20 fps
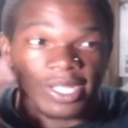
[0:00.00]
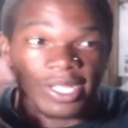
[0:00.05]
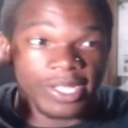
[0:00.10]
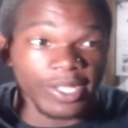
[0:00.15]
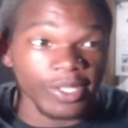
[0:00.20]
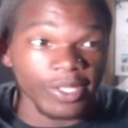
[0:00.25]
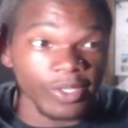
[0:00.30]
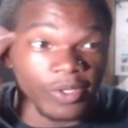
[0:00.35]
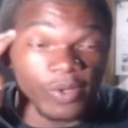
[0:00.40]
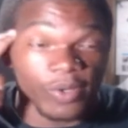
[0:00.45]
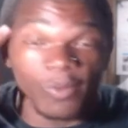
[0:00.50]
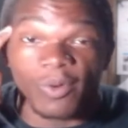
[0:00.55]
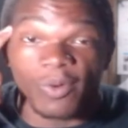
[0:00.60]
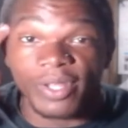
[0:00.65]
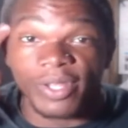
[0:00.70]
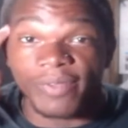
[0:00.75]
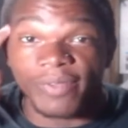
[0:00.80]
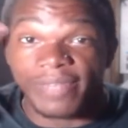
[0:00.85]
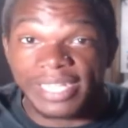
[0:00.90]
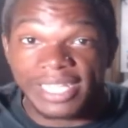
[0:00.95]
you won't
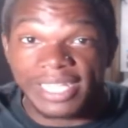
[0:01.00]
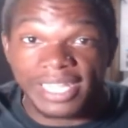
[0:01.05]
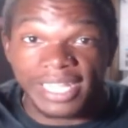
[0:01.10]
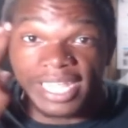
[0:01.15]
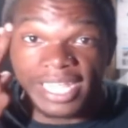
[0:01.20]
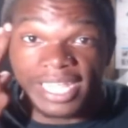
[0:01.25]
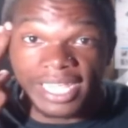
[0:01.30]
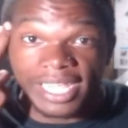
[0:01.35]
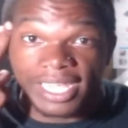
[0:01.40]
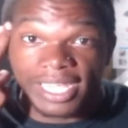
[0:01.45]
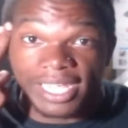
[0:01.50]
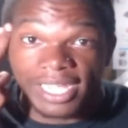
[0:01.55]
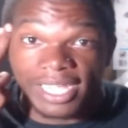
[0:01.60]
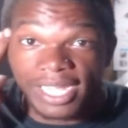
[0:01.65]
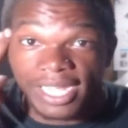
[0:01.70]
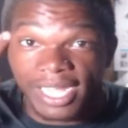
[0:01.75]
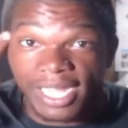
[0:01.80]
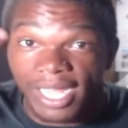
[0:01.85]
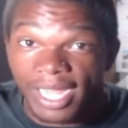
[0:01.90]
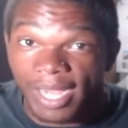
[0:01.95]
even think
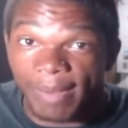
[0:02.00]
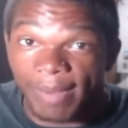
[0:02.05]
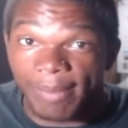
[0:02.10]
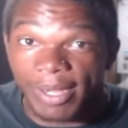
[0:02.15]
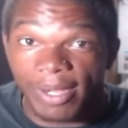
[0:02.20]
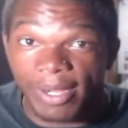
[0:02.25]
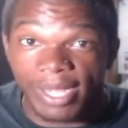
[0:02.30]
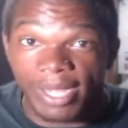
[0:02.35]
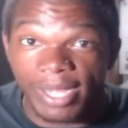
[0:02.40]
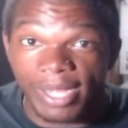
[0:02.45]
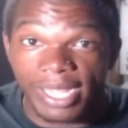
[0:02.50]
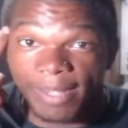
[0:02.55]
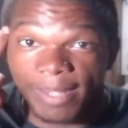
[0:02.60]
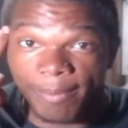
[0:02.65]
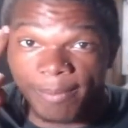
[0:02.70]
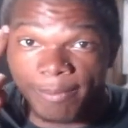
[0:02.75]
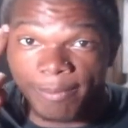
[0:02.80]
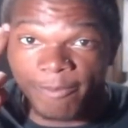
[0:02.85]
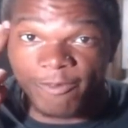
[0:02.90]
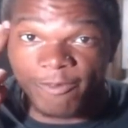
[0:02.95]
about mm,